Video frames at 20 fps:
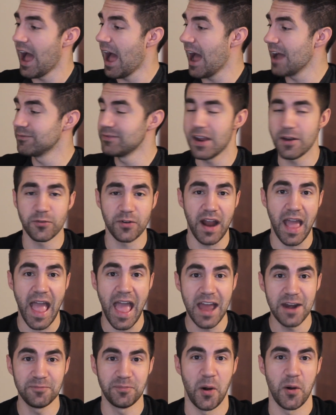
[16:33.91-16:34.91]
I've never
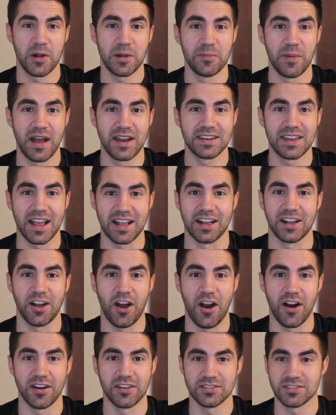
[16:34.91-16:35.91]
had a Pokemon deck of
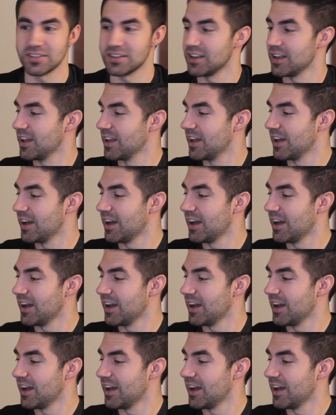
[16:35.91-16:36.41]
cards.